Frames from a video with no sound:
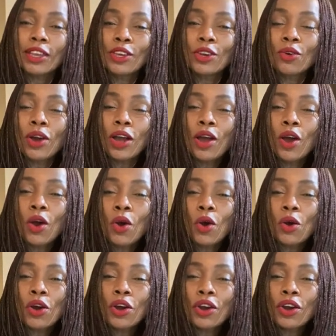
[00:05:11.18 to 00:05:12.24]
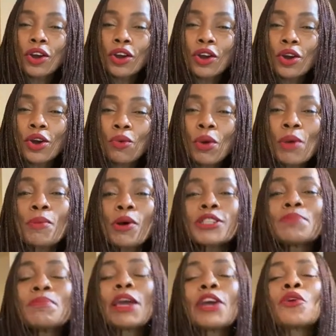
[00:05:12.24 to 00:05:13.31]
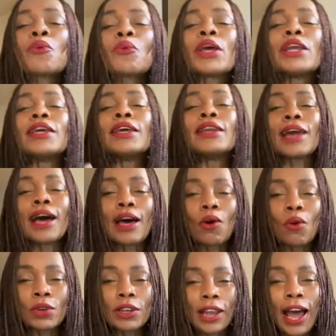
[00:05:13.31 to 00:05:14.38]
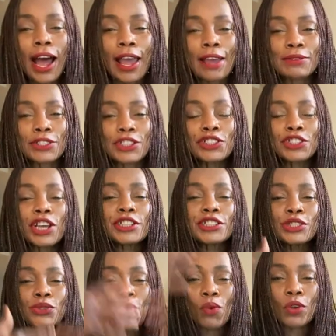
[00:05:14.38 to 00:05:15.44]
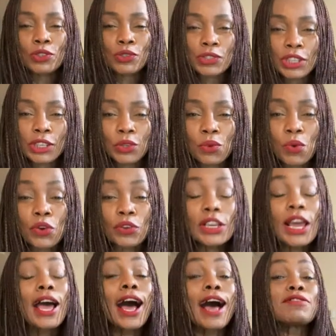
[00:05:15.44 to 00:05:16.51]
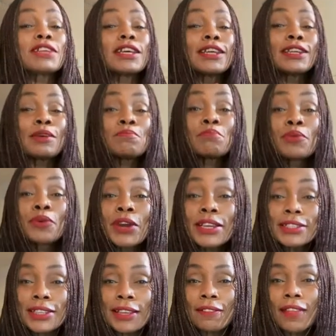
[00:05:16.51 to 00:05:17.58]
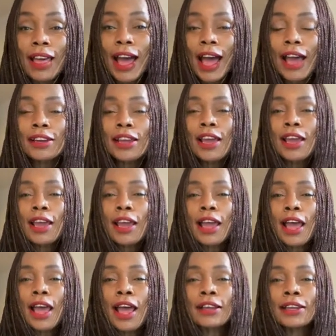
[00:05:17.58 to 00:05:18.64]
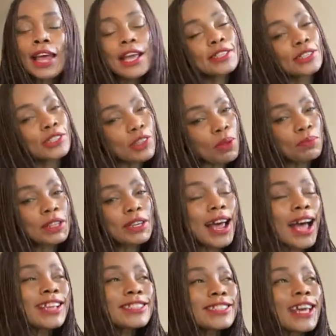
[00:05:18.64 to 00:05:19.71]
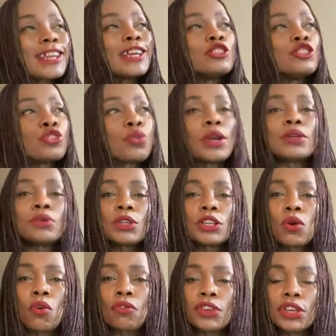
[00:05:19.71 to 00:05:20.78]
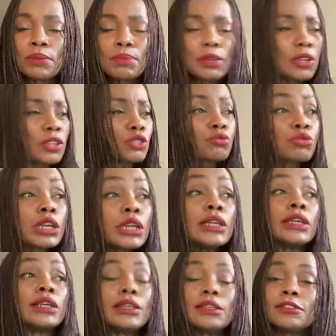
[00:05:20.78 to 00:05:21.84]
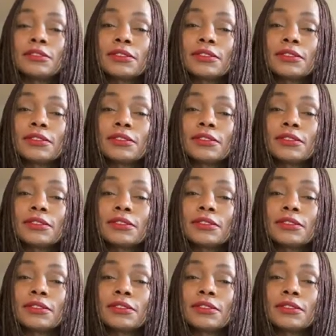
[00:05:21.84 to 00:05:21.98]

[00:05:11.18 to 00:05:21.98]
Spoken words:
You know, We must make real in our own lives the changes we want to see in the world. I've started embracing that, and that is something I started doing with COVID, because really,